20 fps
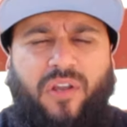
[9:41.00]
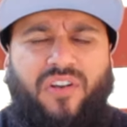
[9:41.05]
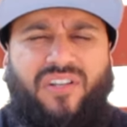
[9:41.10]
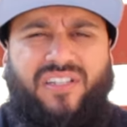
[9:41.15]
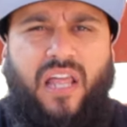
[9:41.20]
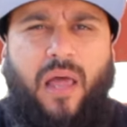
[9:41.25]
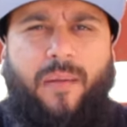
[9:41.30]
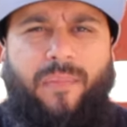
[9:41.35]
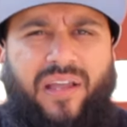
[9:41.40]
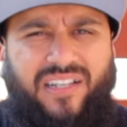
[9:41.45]
their
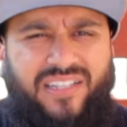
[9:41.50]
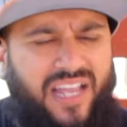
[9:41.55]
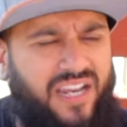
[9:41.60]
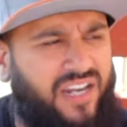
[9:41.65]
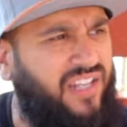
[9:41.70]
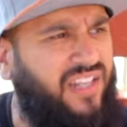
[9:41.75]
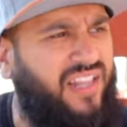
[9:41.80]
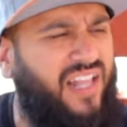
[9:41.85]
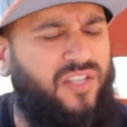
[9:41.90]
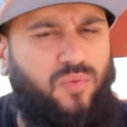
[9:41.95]
Islamic
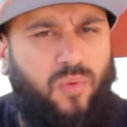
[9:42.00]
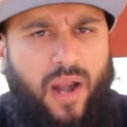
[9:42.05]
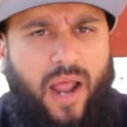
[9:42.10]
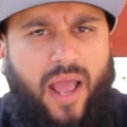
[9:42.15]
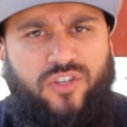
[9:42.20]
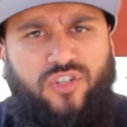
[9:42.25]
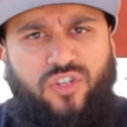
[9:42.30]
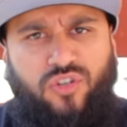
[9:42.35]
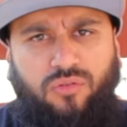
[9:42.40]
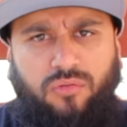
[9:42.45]
identity. That's what
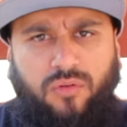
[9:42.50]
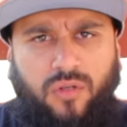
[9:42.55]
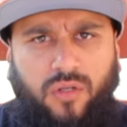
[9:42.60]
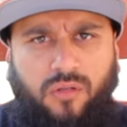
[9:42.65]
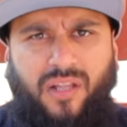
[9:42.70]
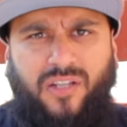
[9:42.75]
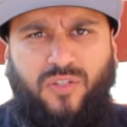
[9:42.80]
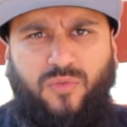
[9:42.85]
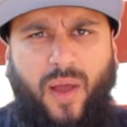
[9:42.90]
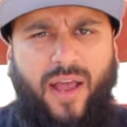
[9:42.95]
I do.
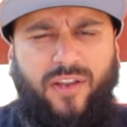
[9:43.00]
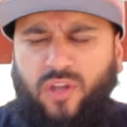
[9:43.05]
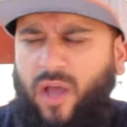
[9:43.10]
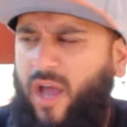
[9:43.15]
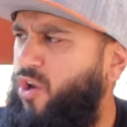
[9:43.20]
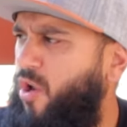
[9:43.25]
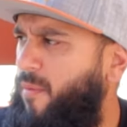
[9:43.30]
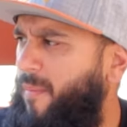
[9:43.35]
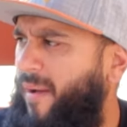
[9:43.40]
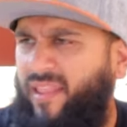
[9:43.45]
That's what I do.
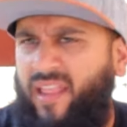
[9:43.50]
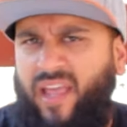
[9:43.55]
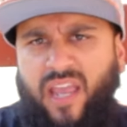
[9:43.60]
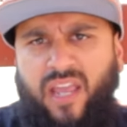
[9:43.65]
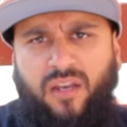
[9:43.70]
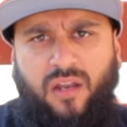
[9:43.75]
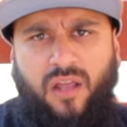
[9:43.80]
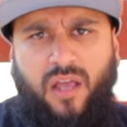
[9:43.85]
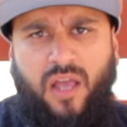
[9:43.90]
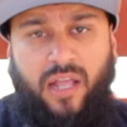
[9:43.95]
I know my
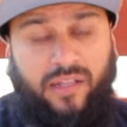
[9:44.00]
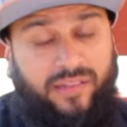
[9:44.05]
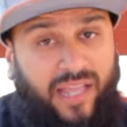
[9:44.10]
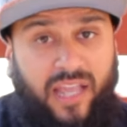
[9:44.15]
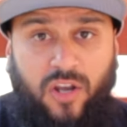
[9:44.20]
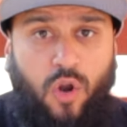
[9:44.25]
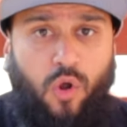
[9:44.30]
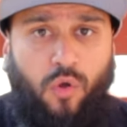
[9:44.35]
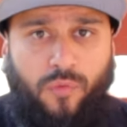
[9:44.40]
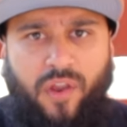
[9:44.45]
lane.
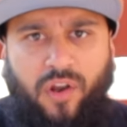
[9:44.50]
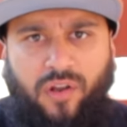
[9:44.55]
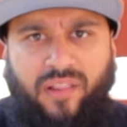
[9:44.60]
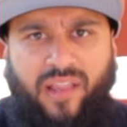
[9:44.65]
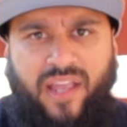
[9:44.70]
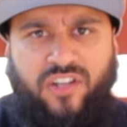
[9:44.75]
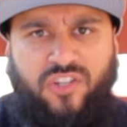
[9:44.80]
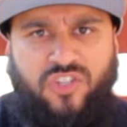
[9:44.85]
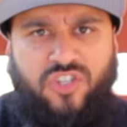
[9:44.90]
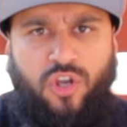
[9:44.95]
They know their
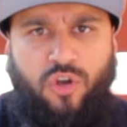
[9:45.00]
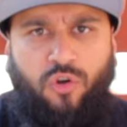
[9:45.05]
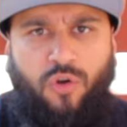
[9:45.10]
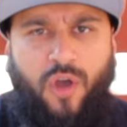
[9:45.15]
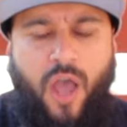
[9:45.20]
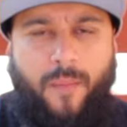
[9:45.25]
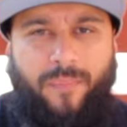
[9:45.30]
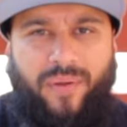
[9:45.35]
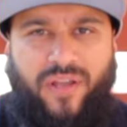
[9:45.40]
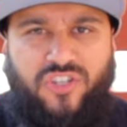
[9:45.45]
lane too.
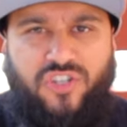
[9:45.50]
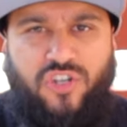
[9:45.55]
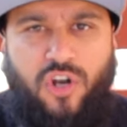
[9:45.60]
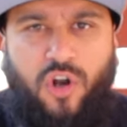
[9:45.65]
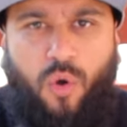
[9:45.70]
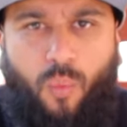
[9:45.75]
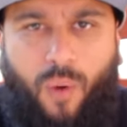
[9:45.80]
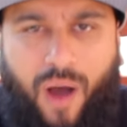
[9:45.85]
Because you know